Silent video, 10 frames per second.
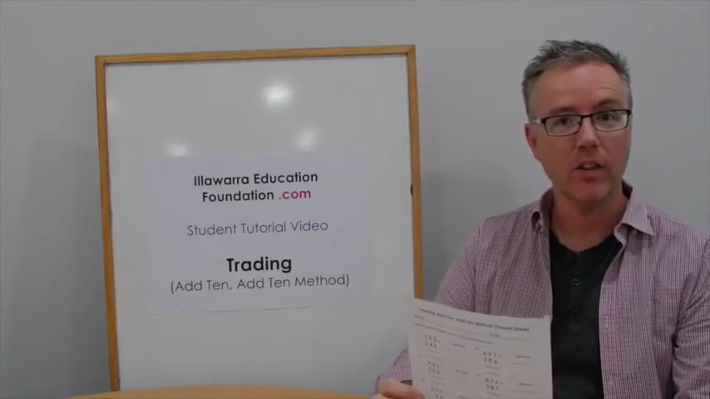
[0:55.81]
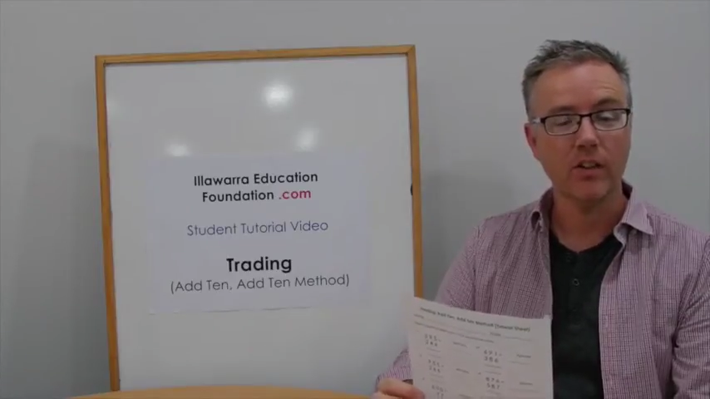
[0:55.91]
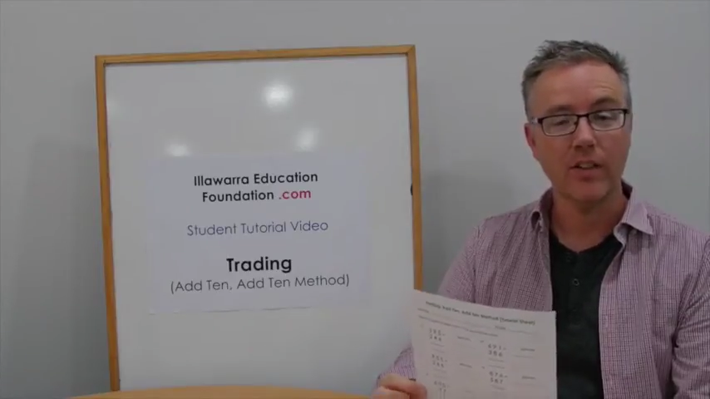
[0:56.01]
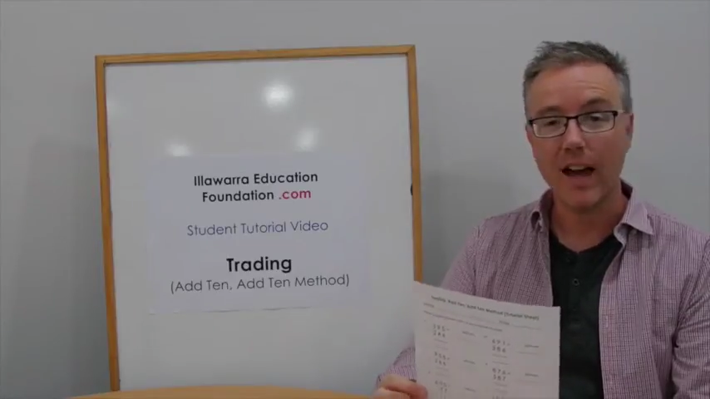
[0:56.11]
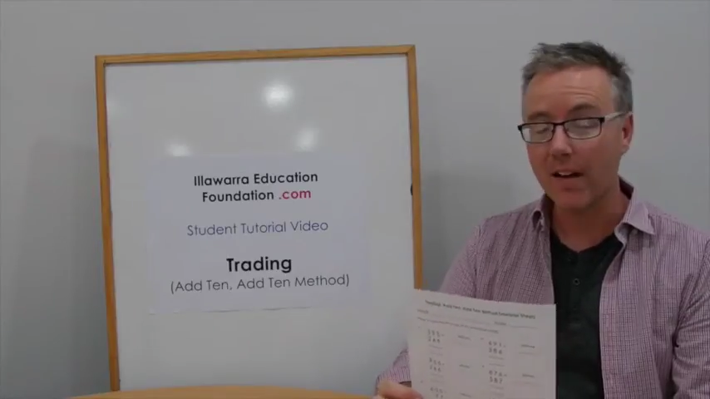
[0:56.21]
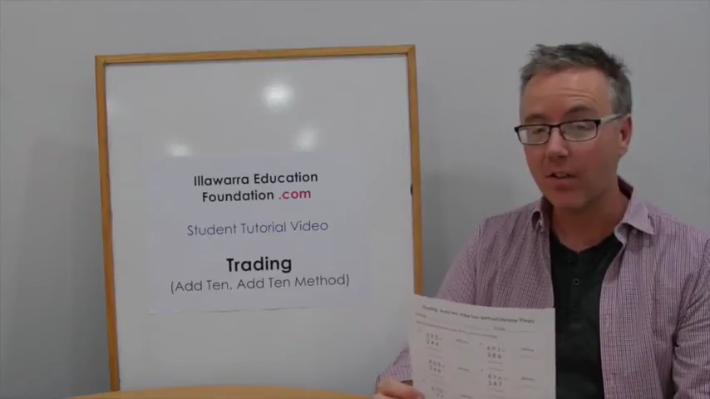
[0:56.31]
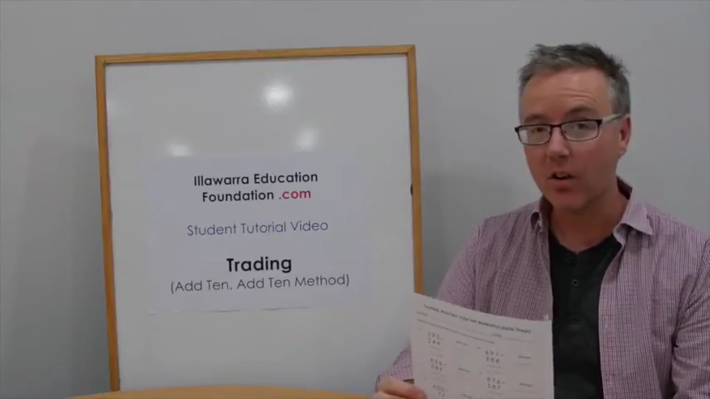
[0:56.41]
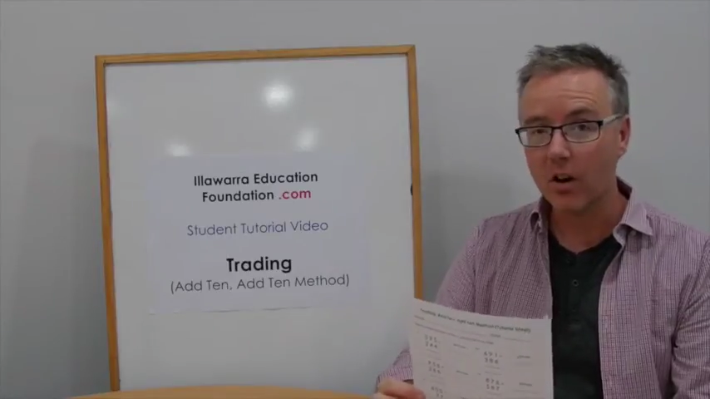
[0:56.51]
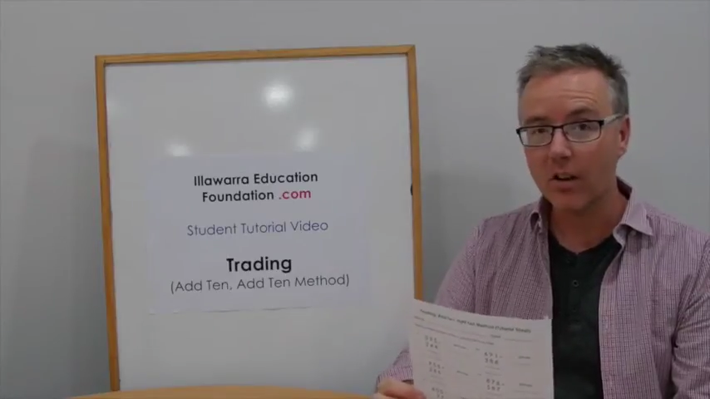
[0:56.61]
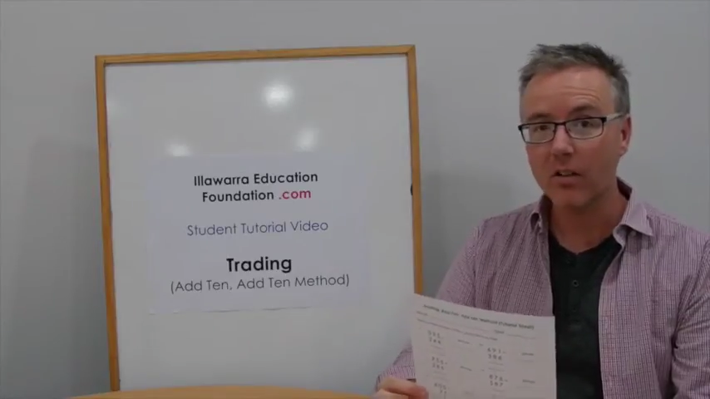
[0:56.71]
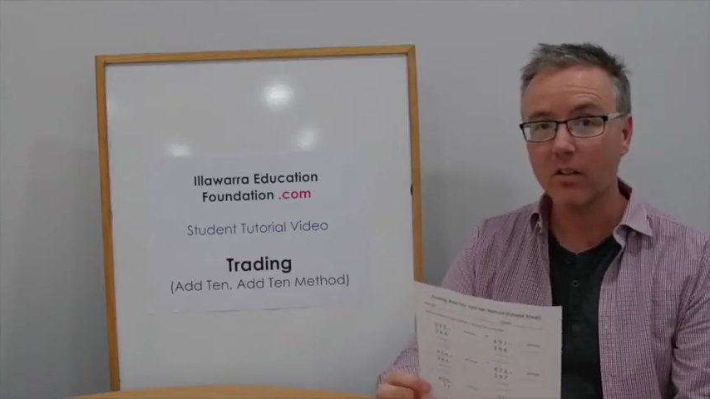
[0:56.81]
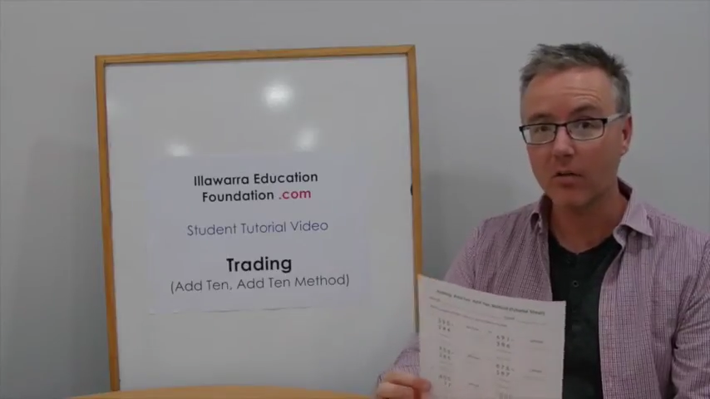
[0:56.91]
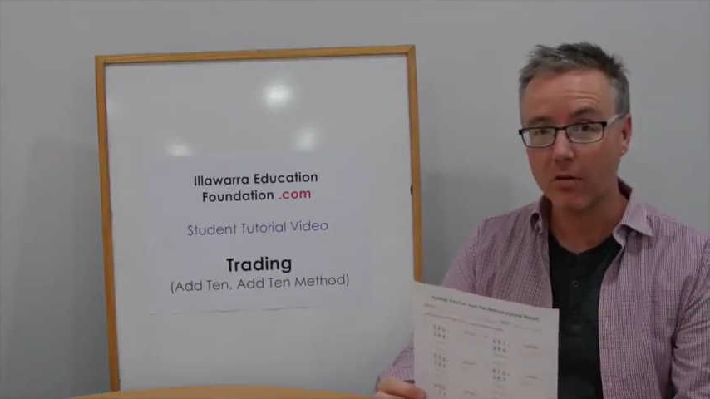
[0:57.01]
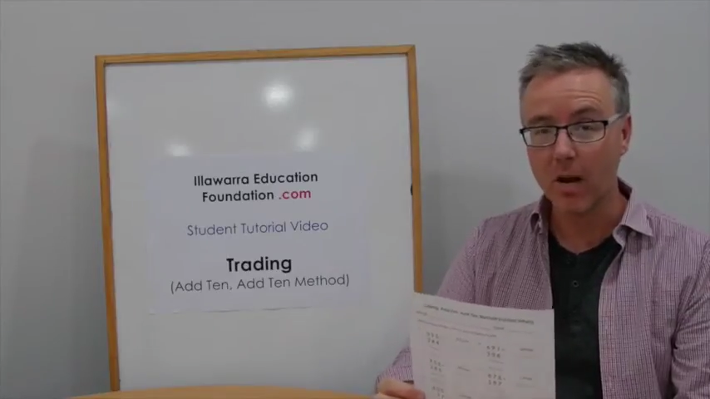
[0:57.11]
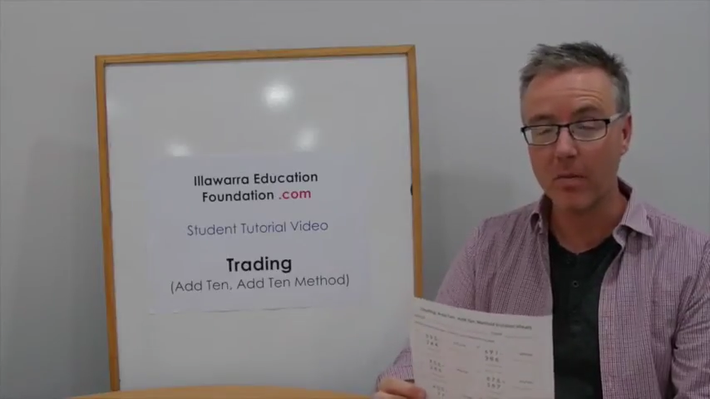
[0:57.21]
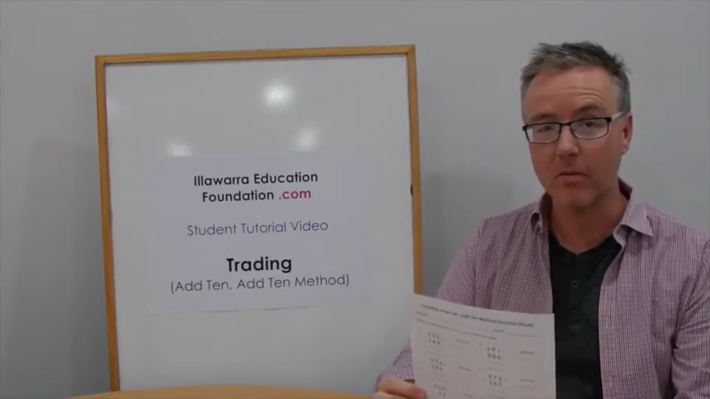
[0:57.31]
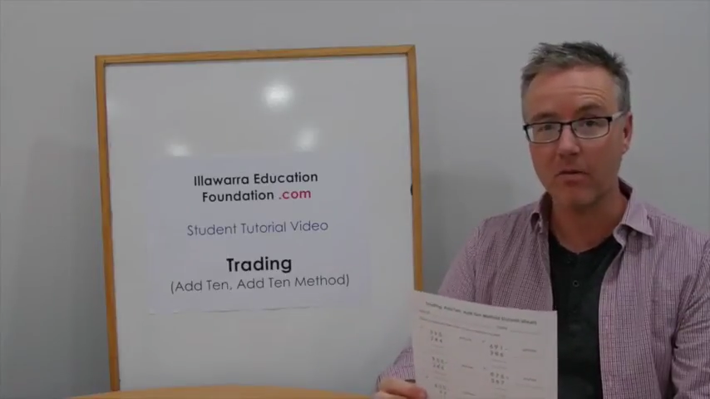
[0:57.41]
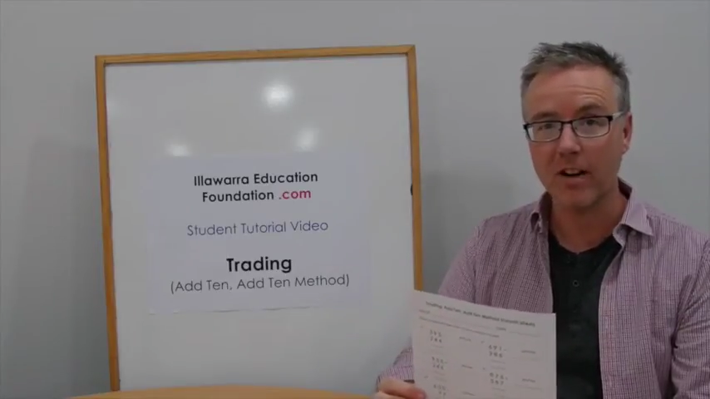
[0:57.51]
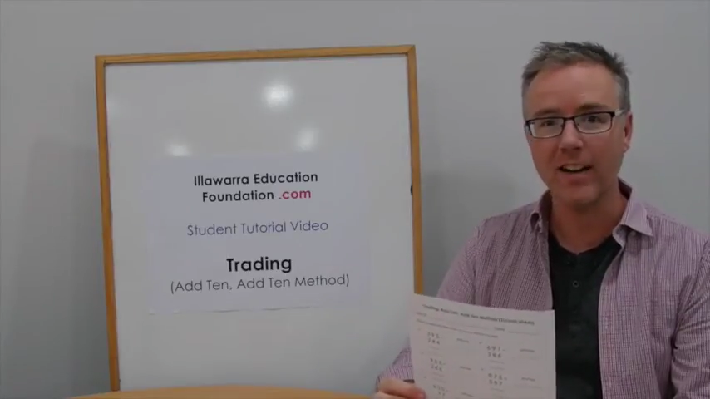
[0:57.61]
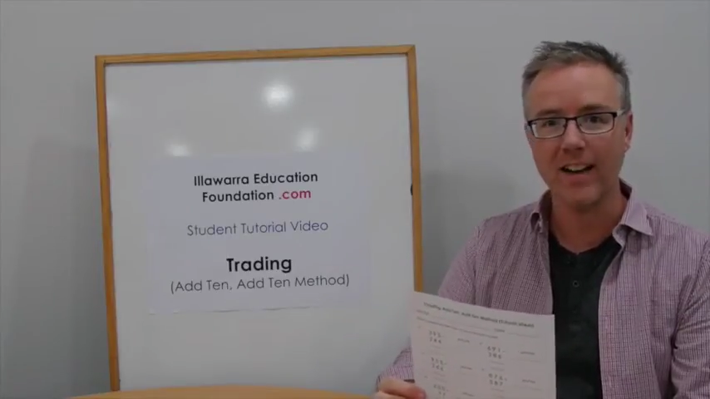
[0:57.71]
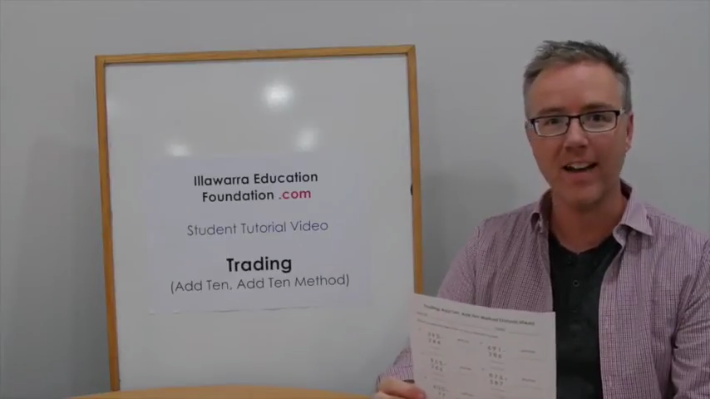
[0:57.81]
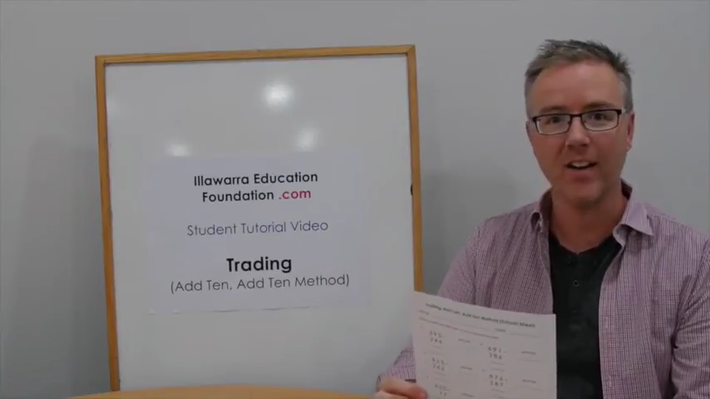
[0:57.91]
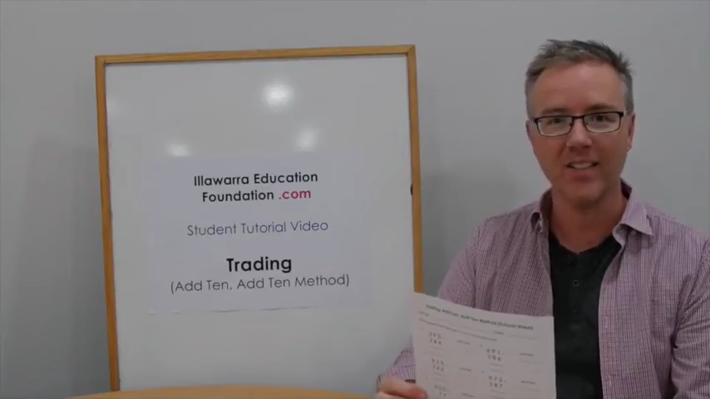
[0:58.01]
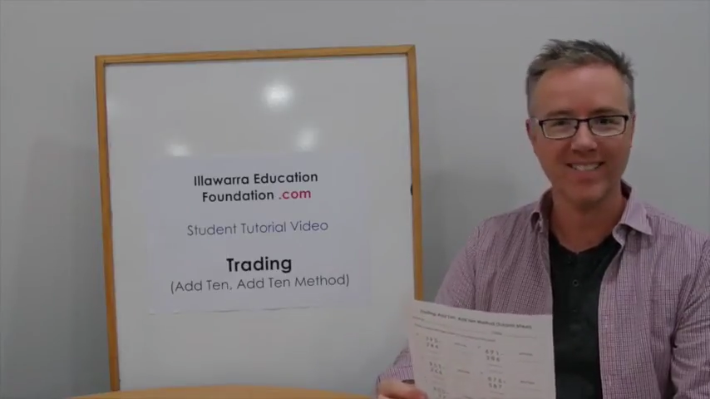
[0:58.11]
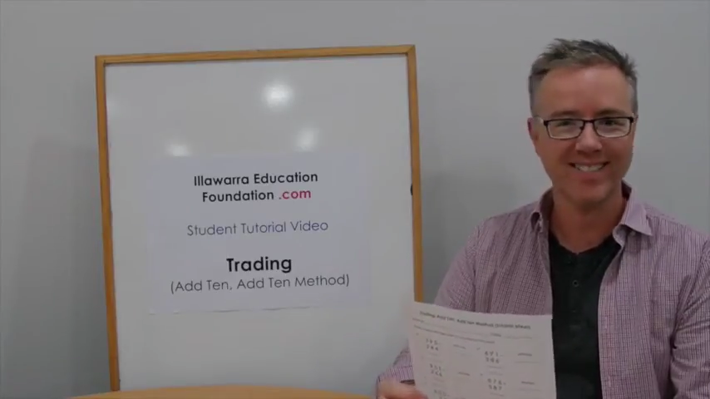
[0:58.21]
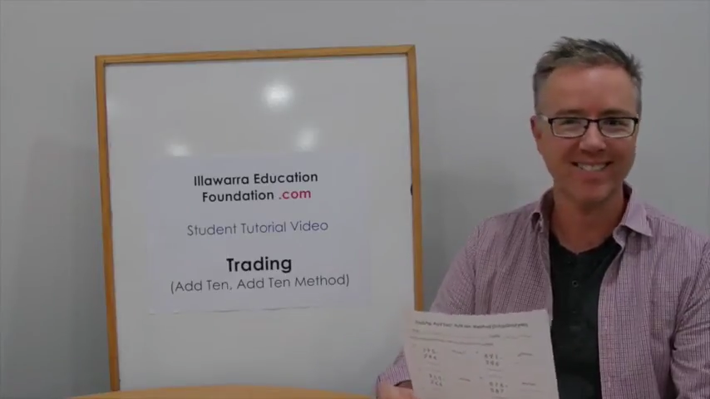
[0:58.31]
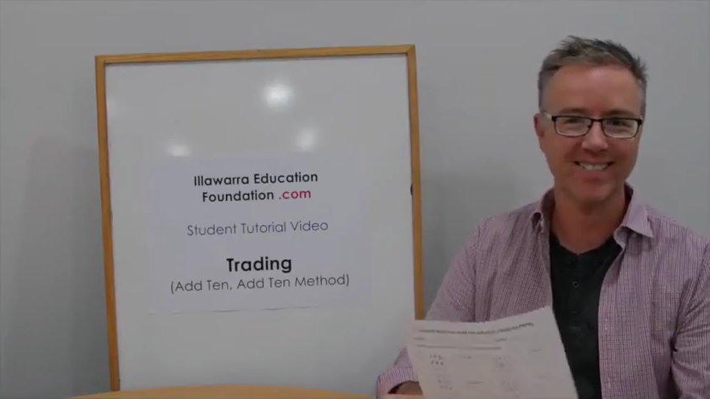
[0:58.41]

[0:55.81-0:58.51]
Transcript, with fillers: So if you haven't got it, grab it ready now.